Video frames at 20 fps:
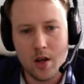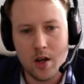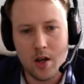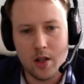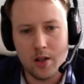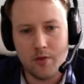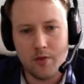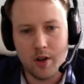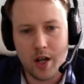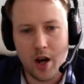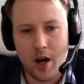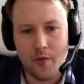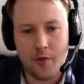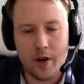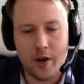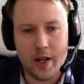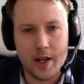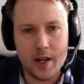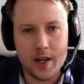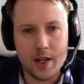The
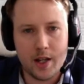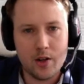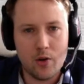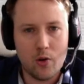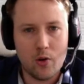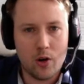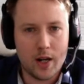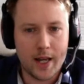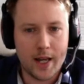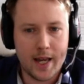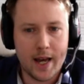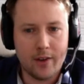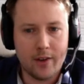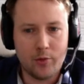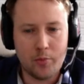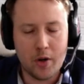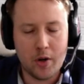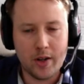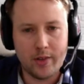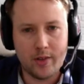recovery in oil and gas
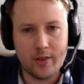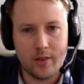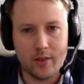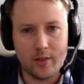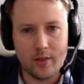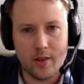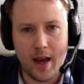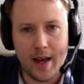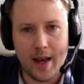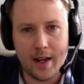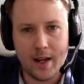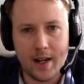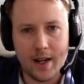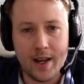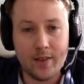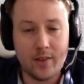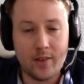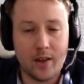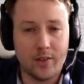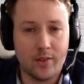prices and a
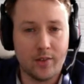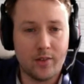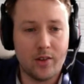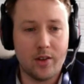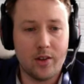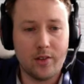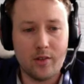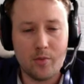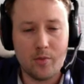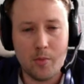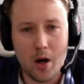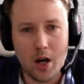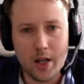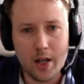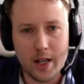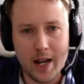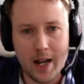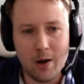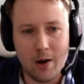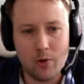less uncertain
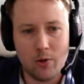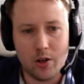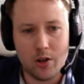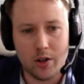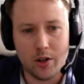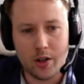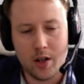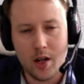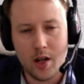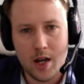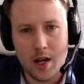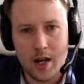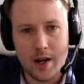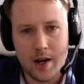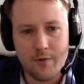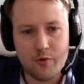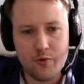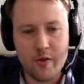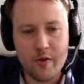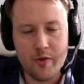market outlook
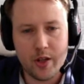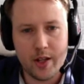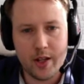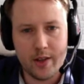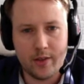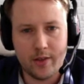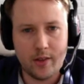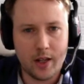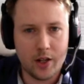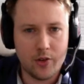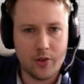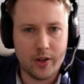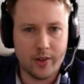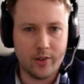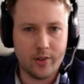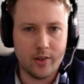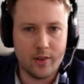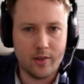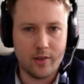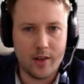have driven this
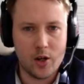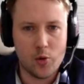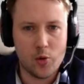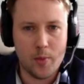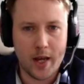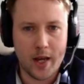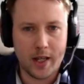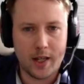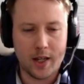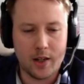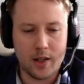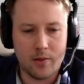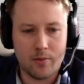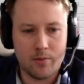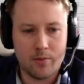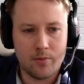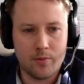increase in deal making.